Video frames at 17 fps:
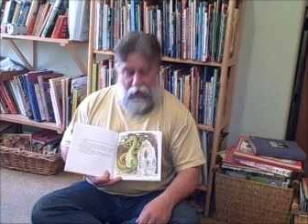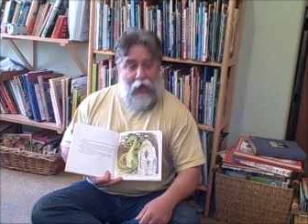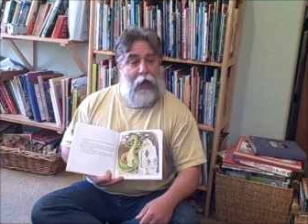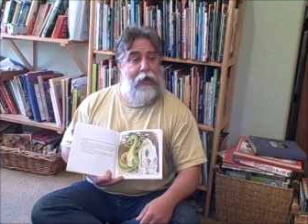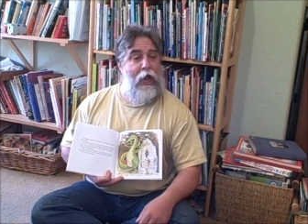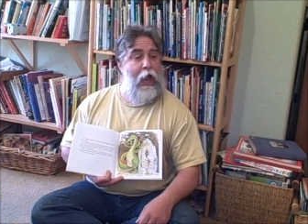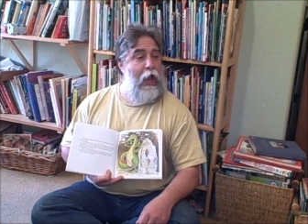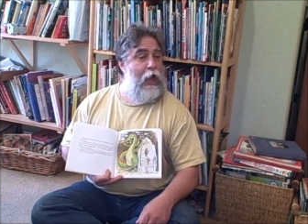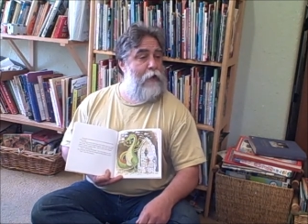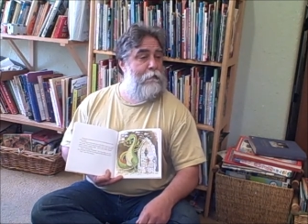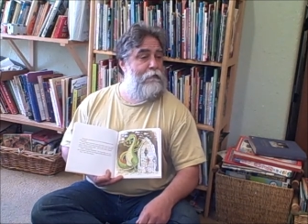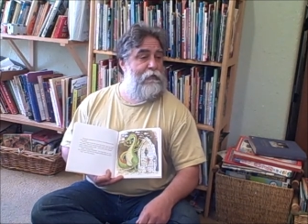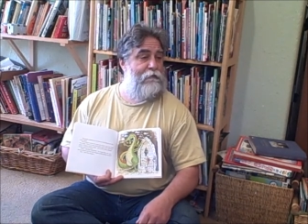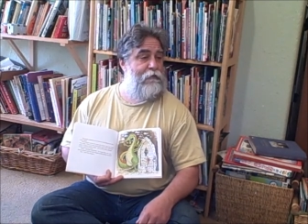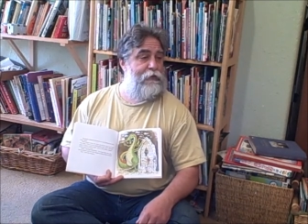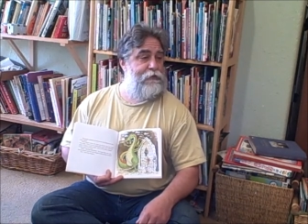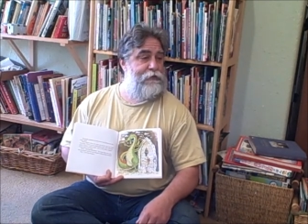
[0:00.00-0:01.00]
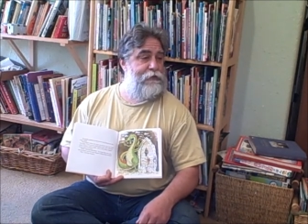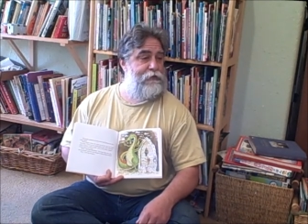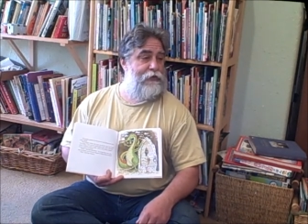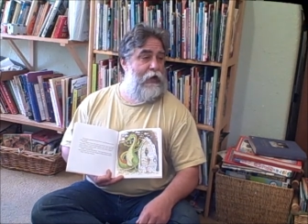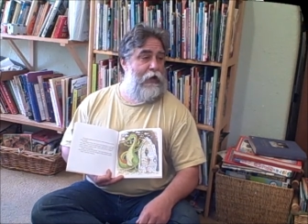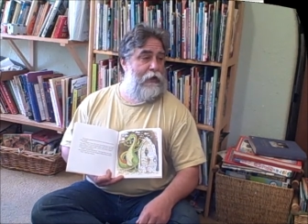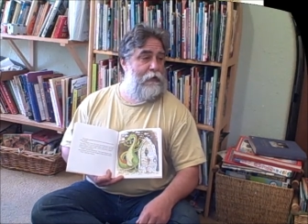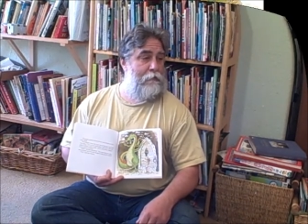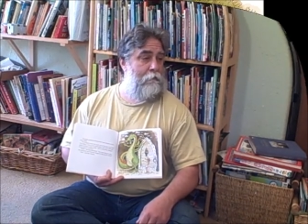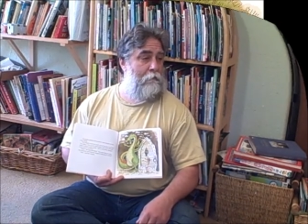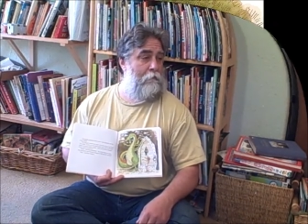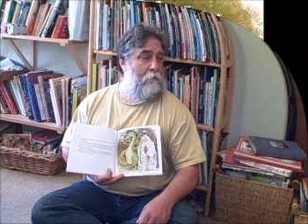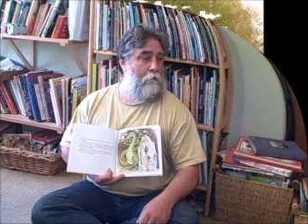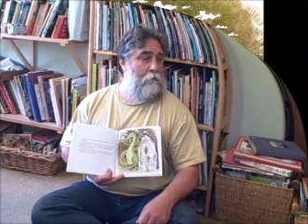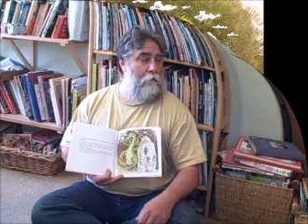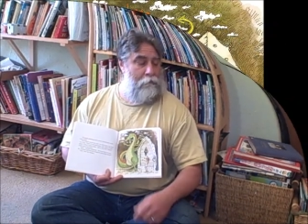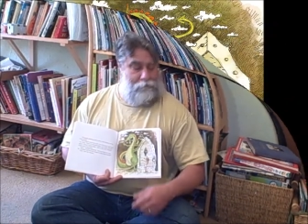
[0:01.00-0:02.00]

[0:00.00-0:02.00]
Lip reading: I am the fiercest dragon. Huh.